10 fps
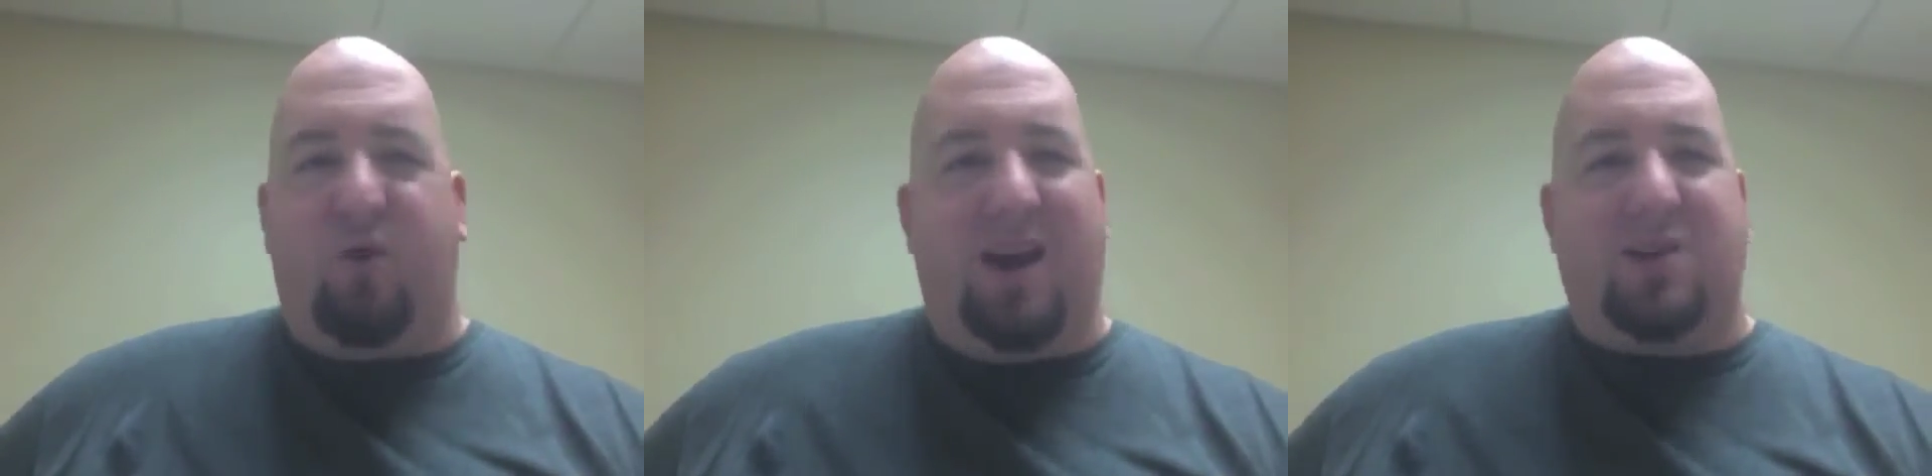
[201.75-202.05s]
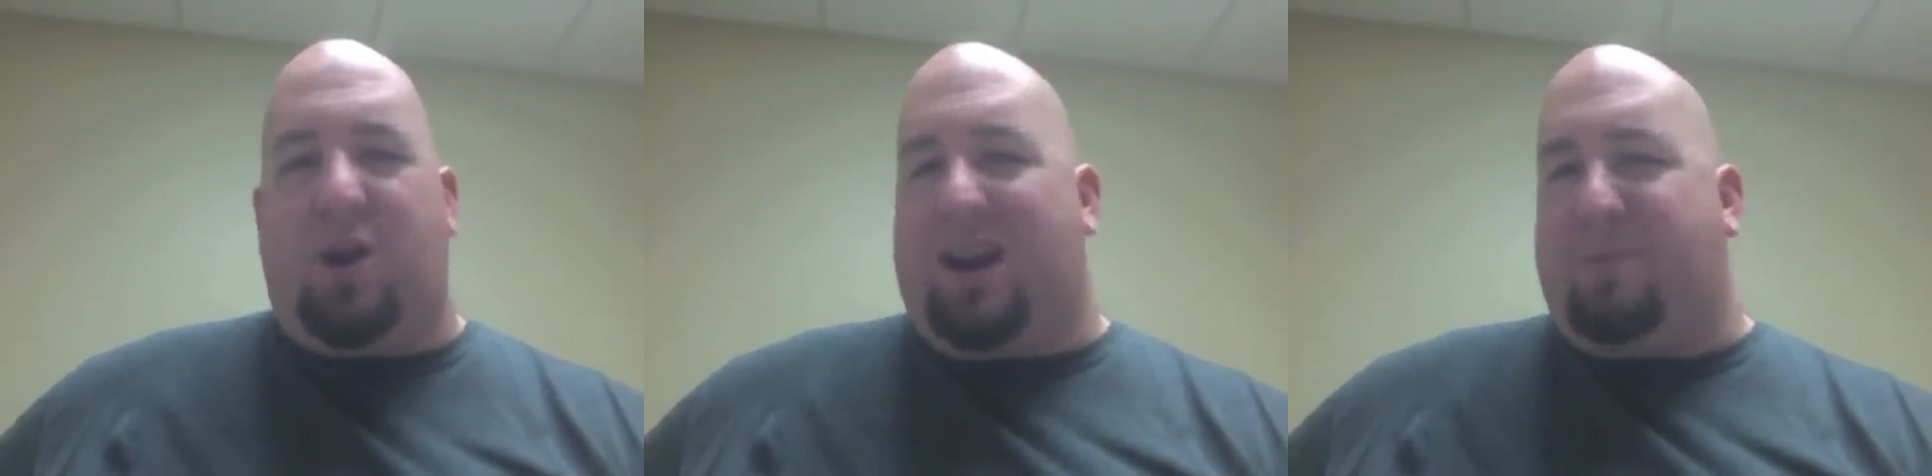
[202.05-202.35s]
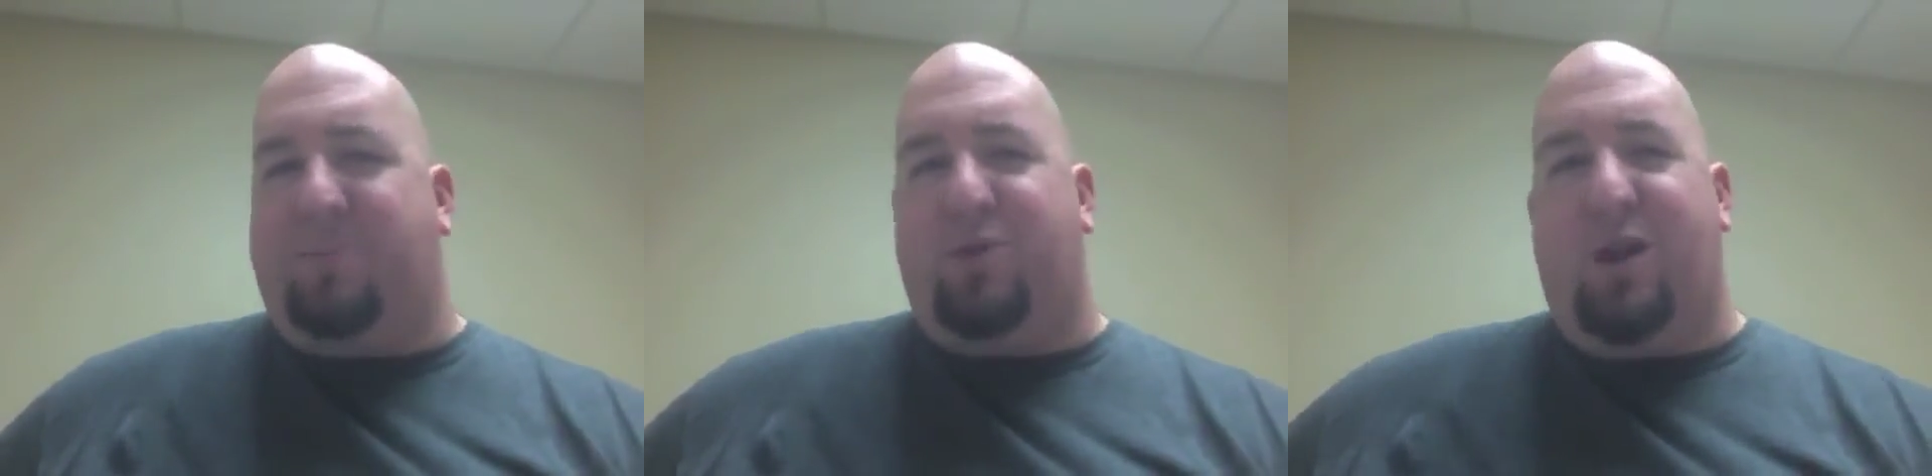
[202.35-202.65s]
friends and want to
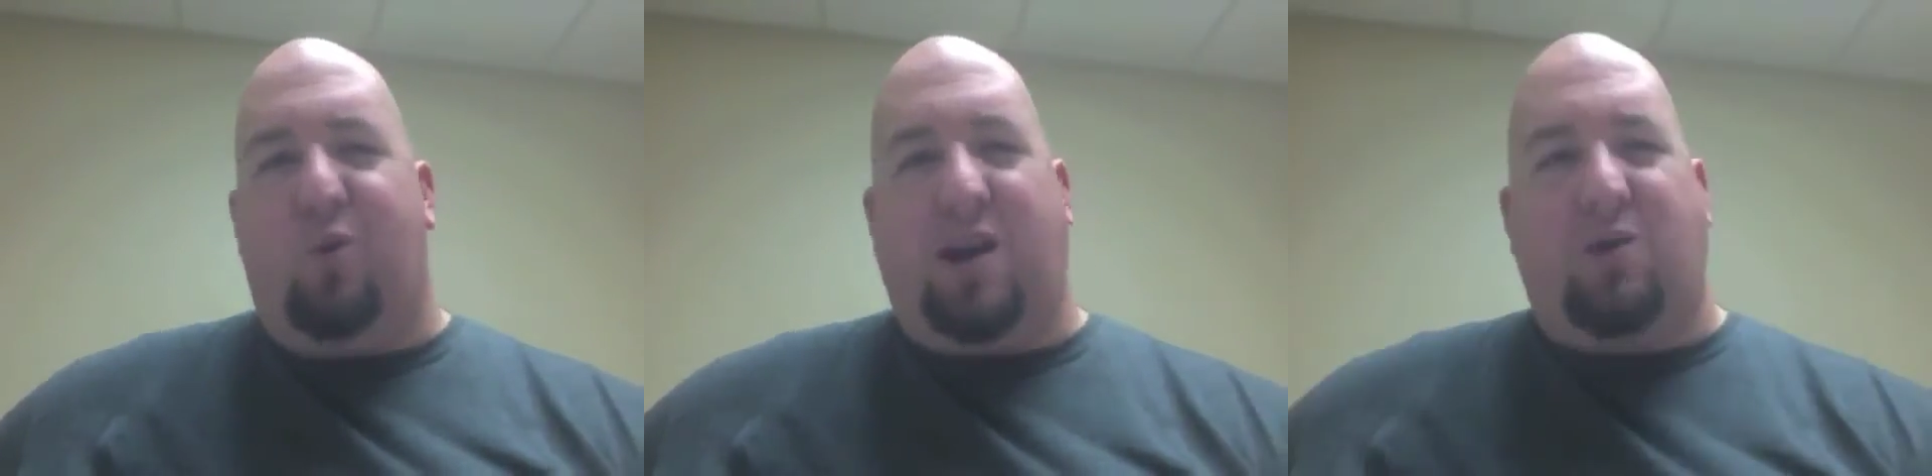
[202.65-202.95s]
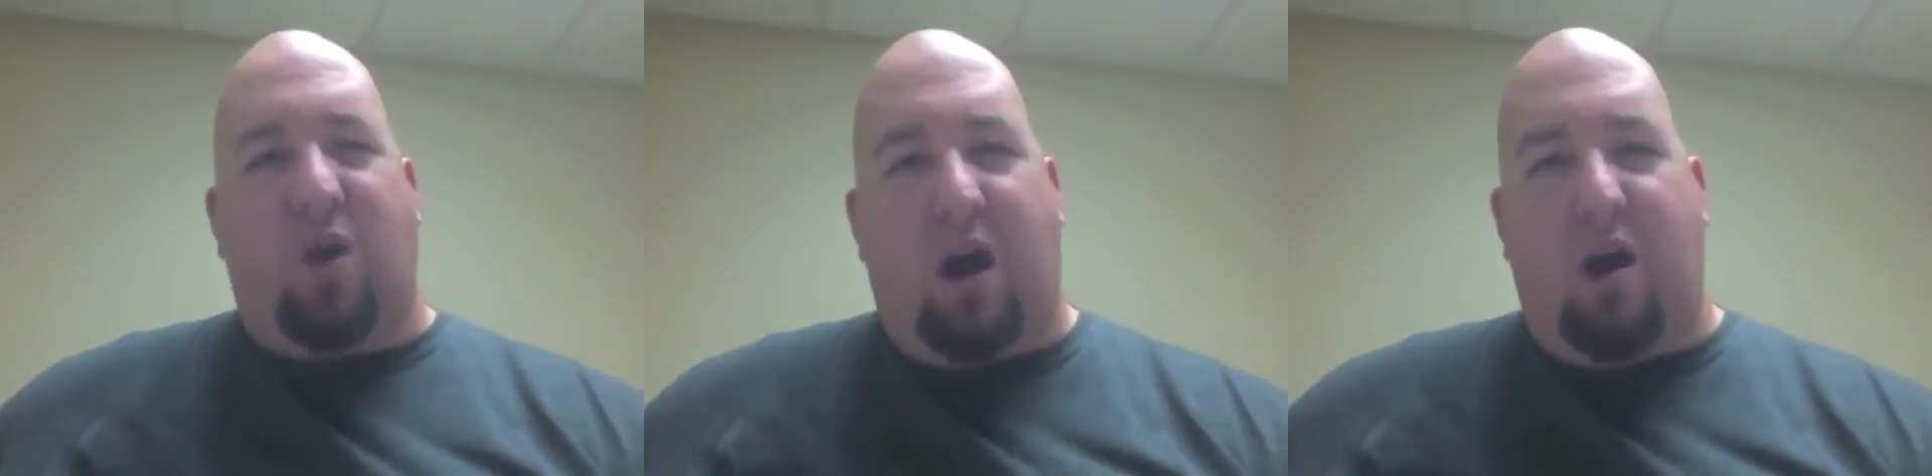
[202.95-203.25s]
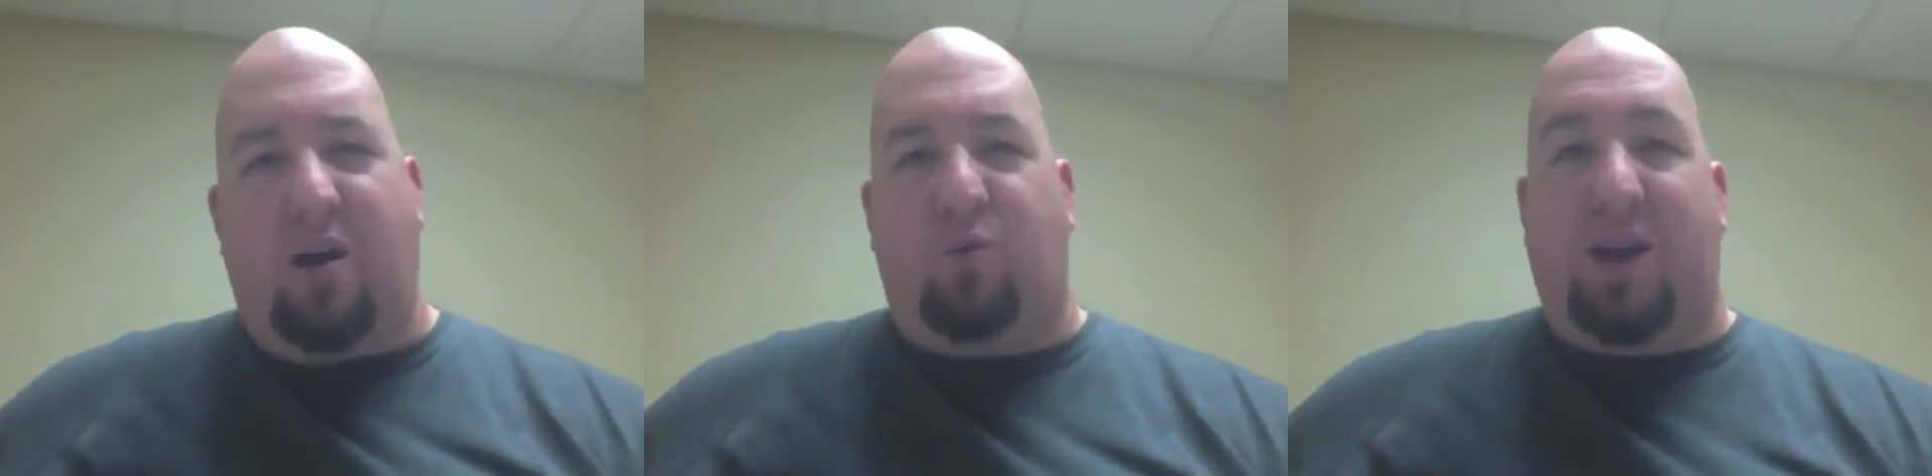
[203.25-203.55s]
let people know where you
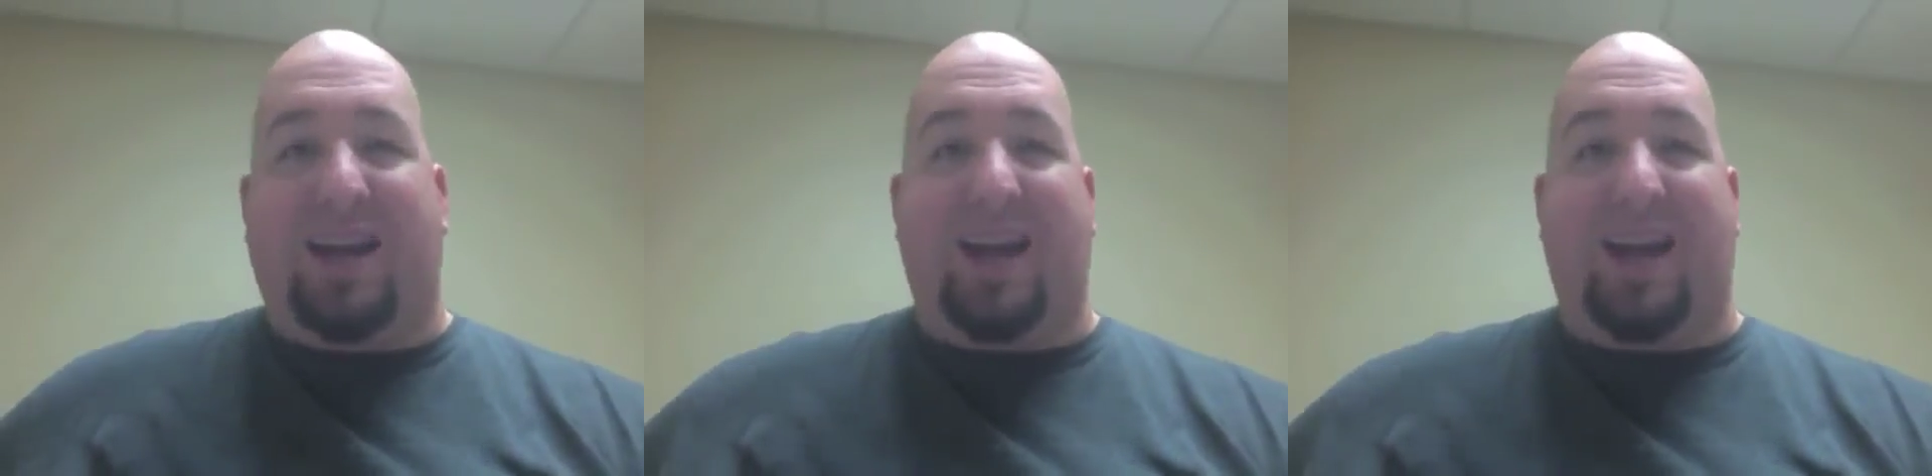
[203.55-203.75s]
are and want